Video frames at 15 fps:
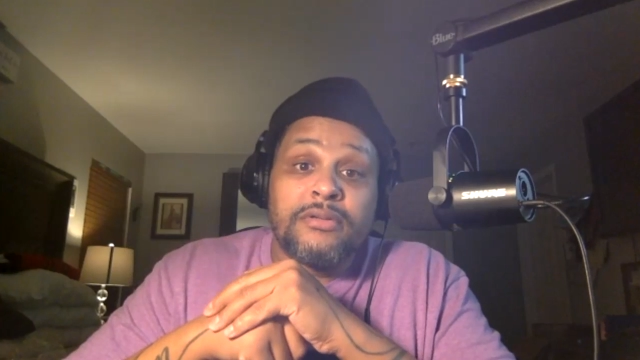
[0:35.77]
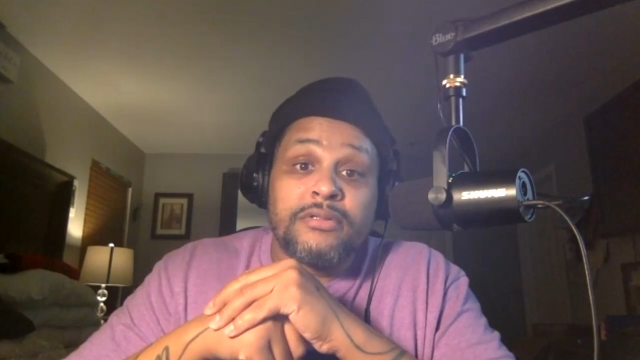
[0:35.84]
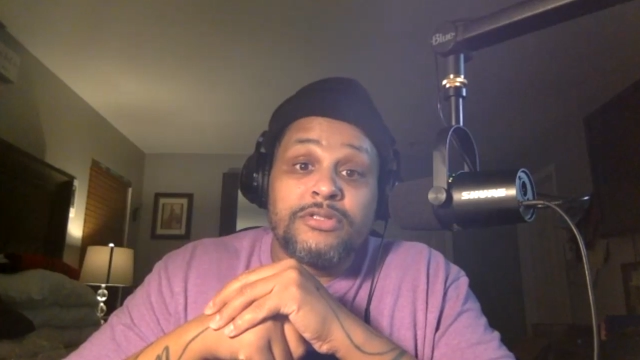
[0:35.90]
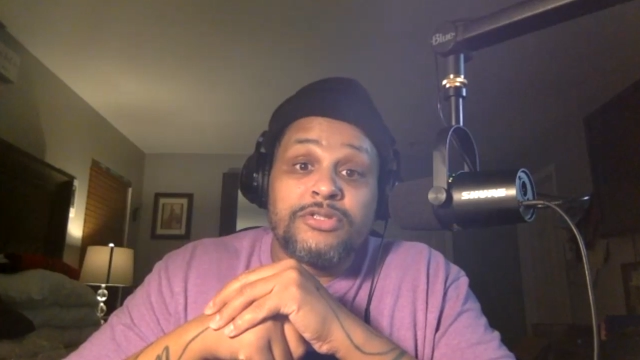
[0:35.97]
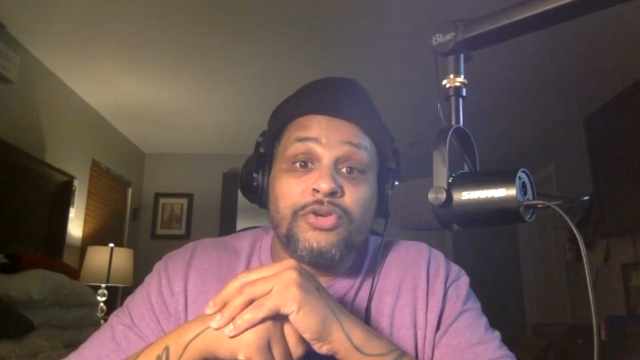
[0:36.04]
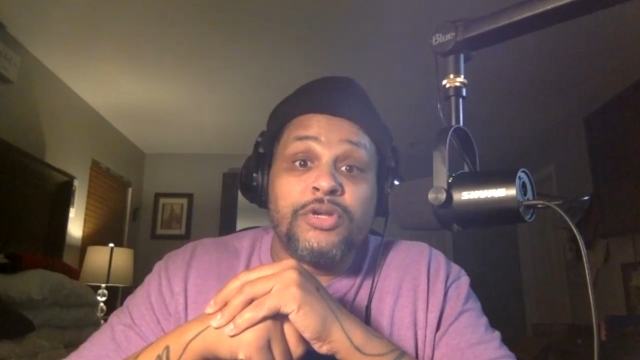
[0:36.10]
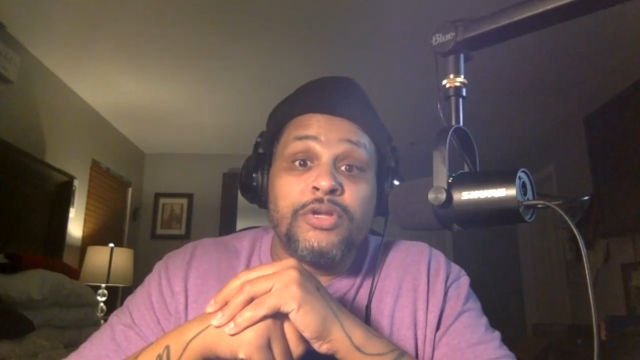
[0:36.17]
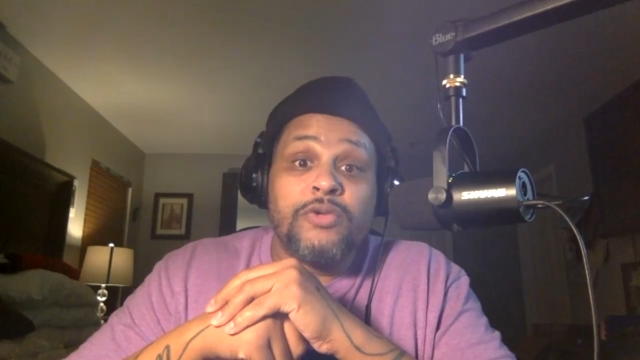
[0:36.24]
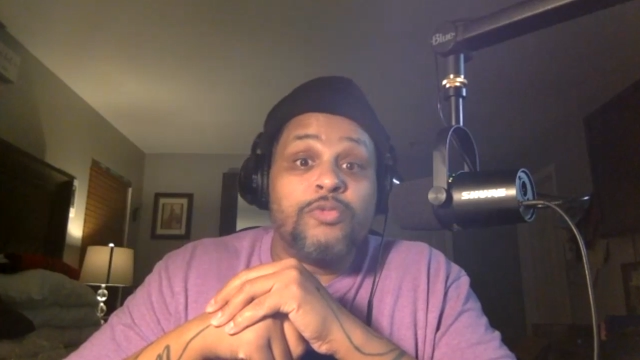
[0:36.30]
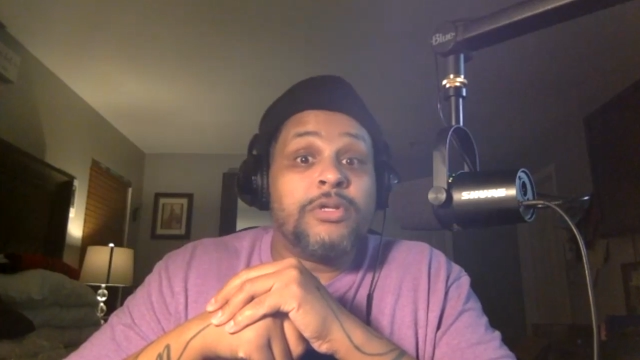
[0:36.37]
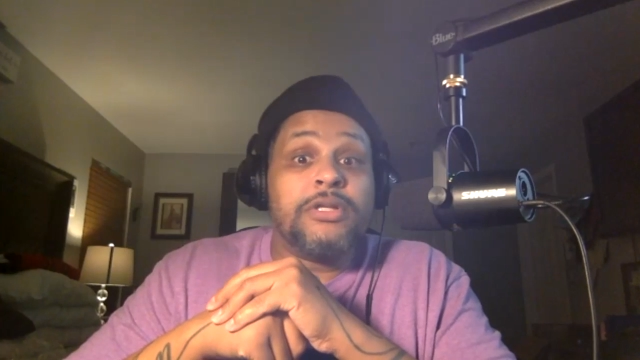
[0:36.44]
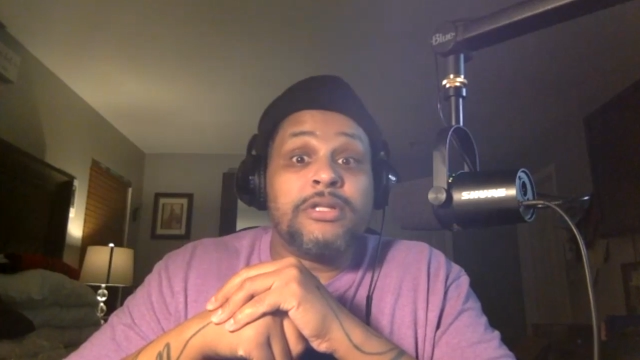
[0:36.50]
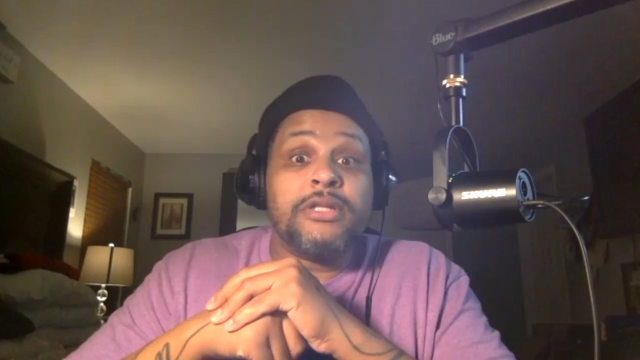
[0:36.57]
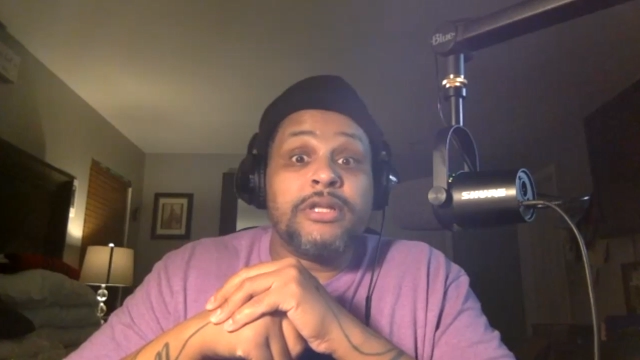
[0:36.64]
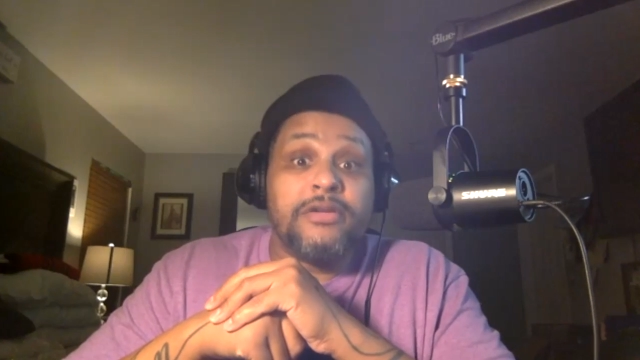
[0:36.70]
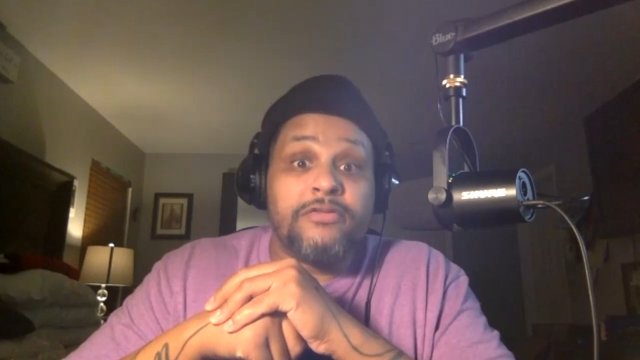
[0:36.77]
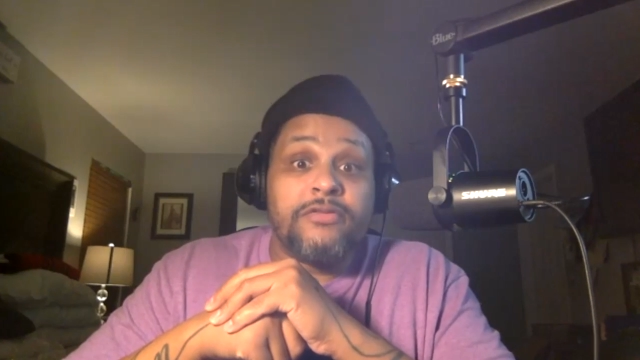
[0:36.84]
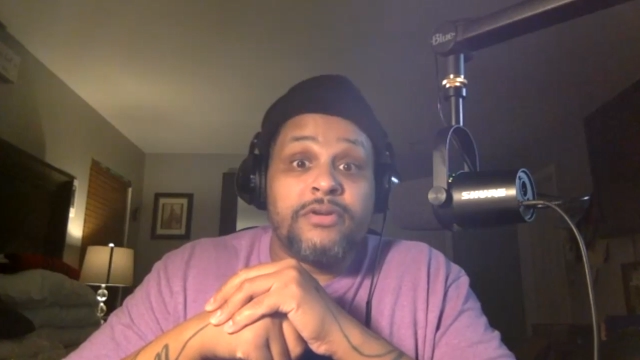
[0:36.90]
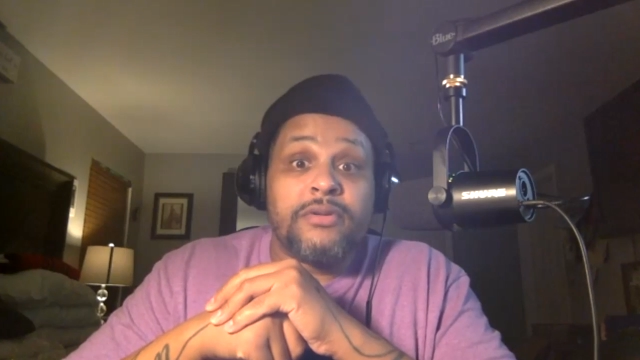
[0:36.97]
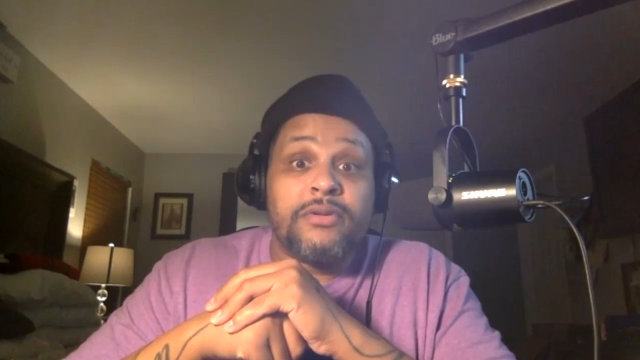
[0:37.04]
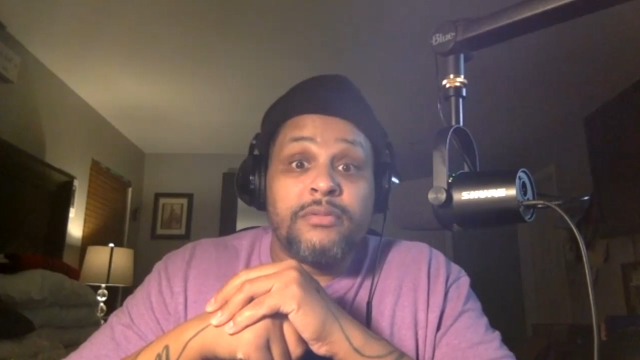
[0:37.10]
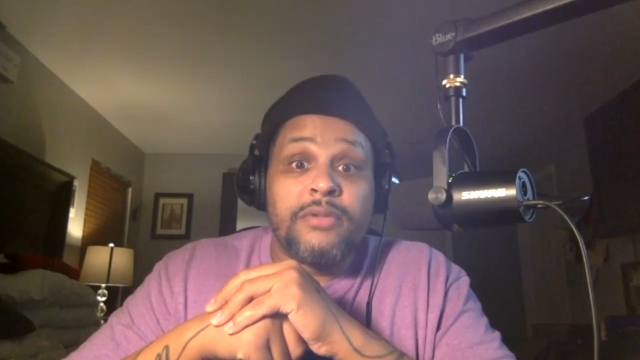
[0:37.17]
So he wouldn't leave
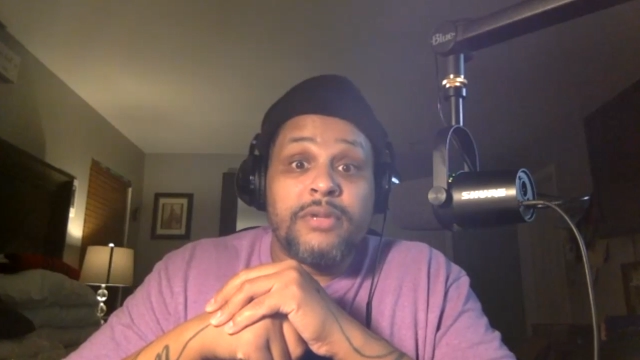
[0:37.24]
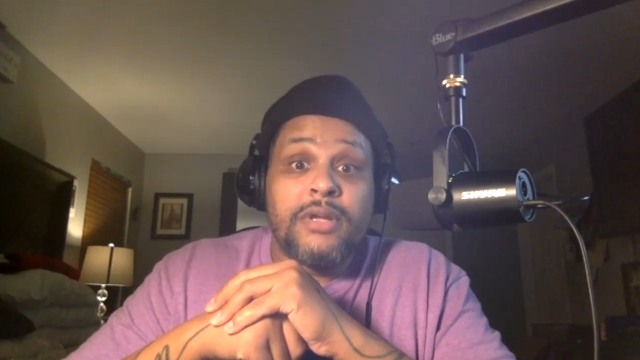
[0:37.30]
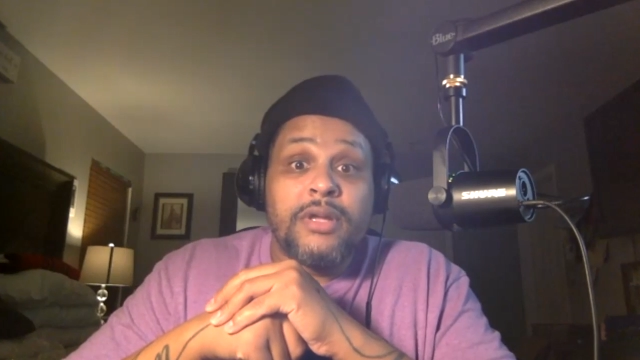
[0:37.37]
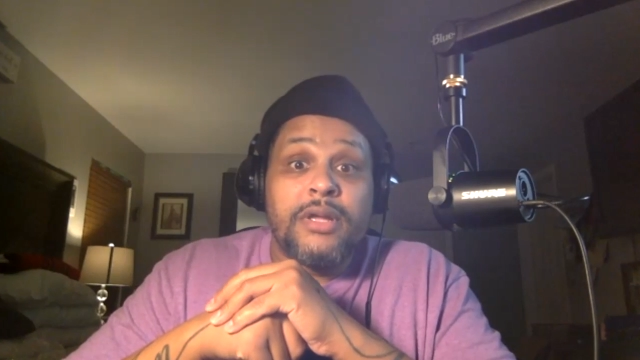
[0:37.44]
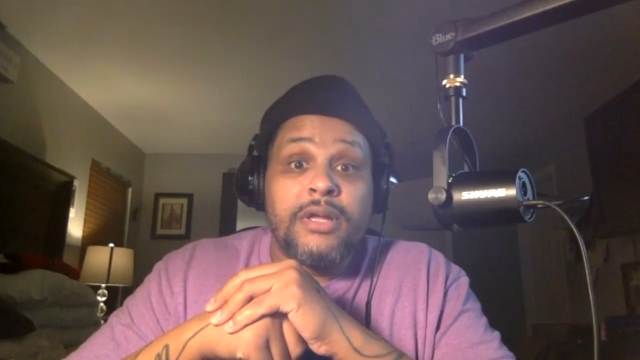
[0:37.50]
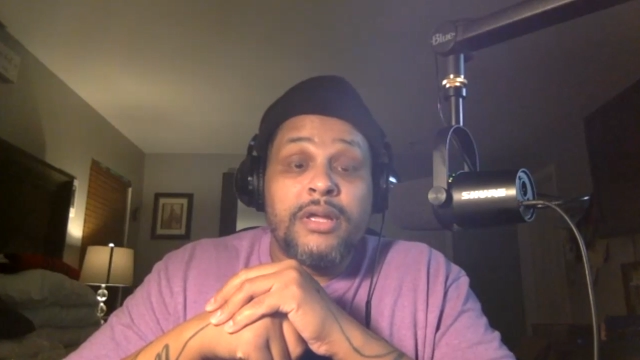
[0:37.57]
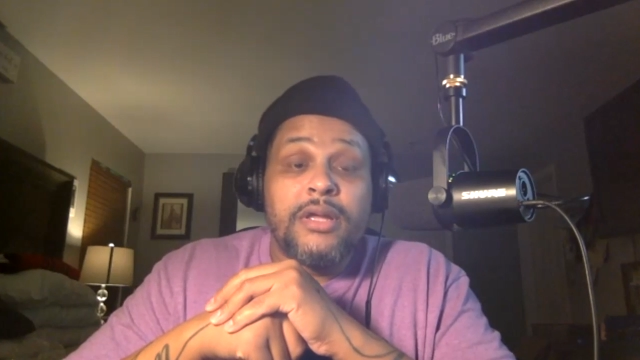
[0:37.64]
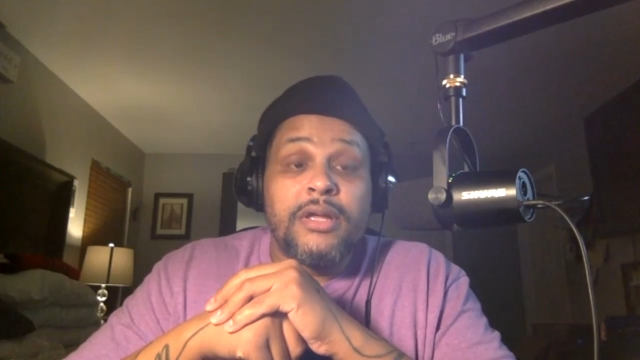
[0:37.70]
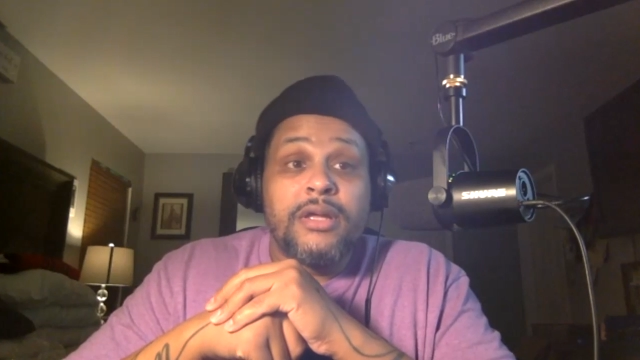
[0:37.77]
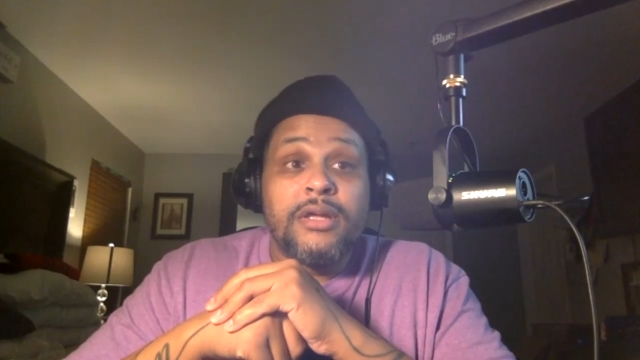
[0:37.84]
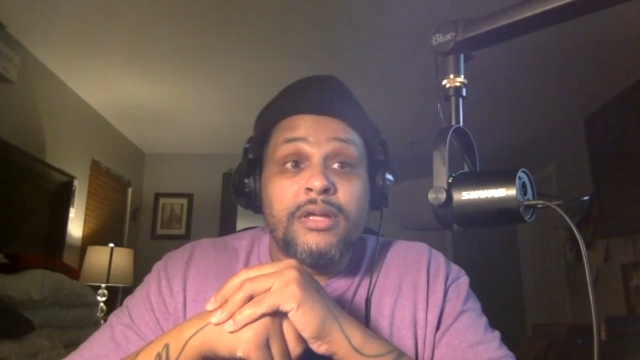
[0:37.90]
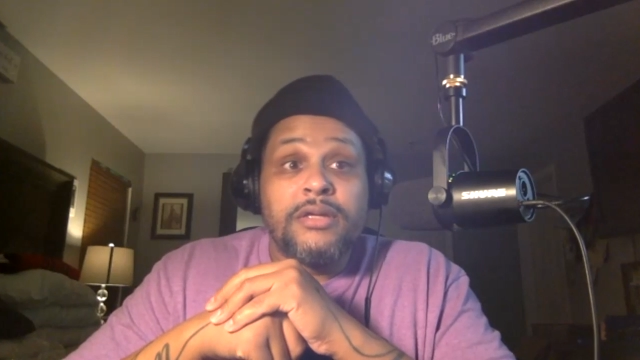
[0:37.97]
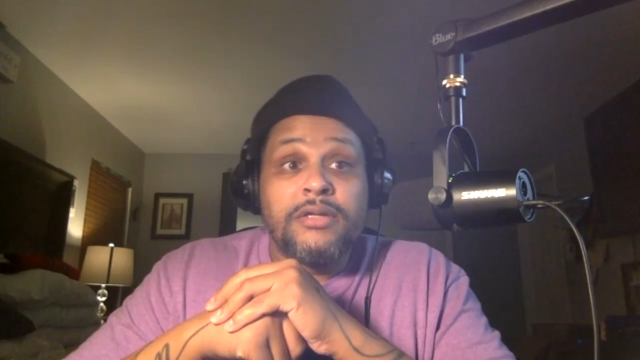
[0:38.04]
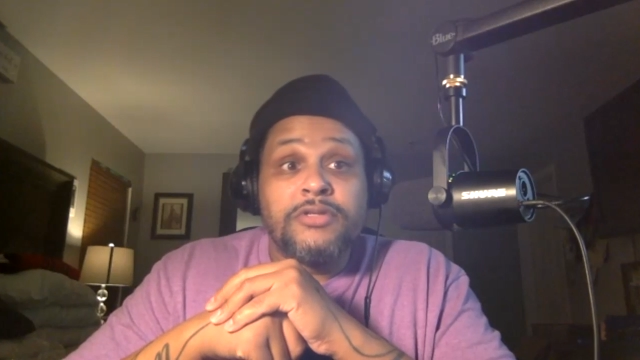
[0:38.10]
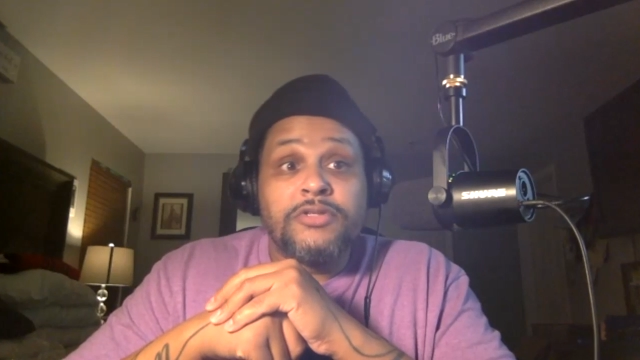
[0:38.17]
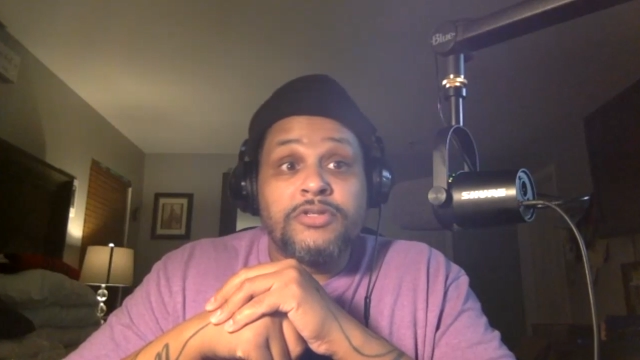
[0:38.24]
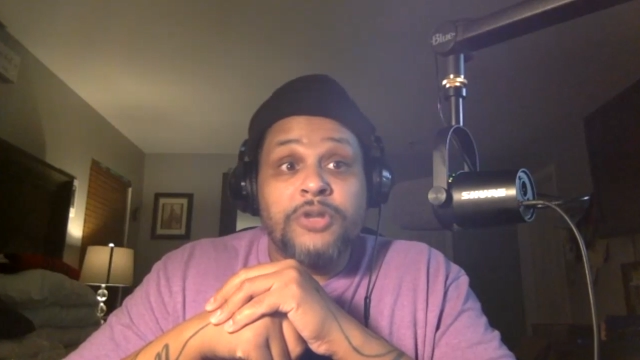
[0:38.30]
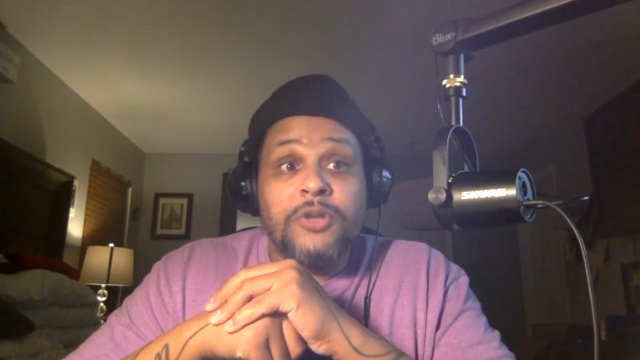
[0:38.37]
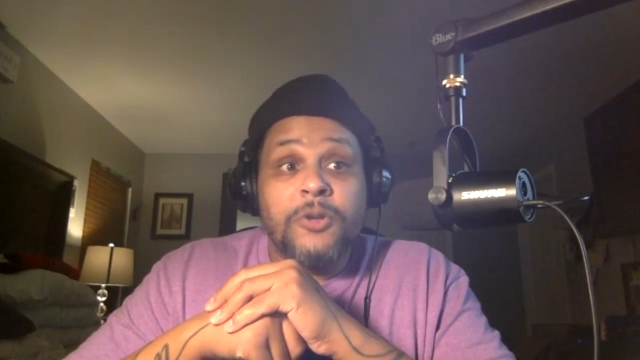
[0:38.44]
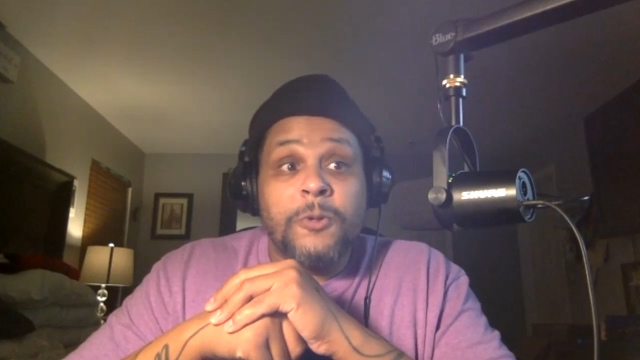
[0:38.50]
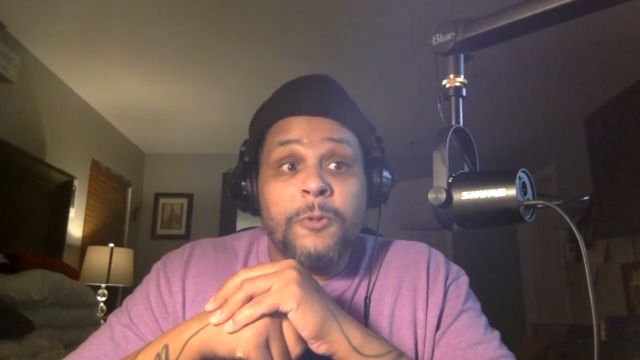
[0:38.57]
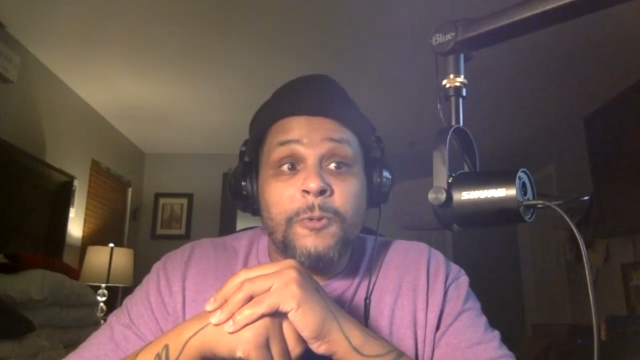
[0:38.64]
her.
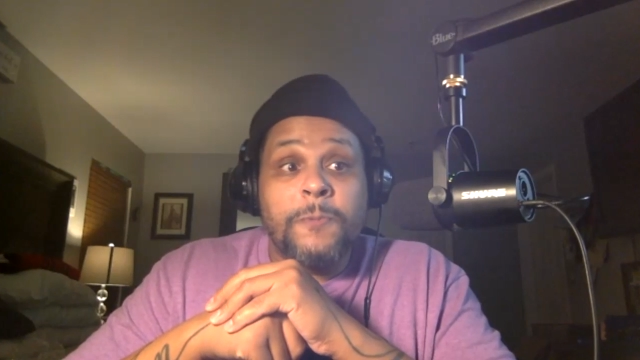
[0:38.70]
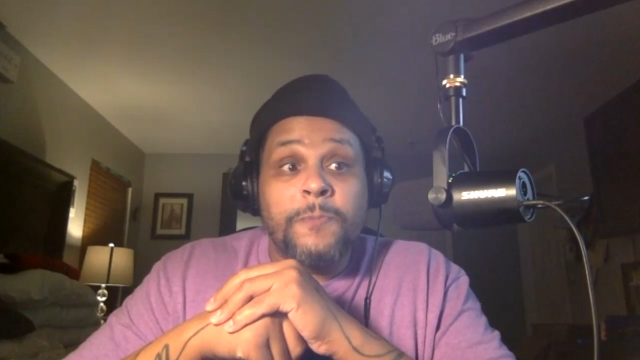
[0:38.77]
So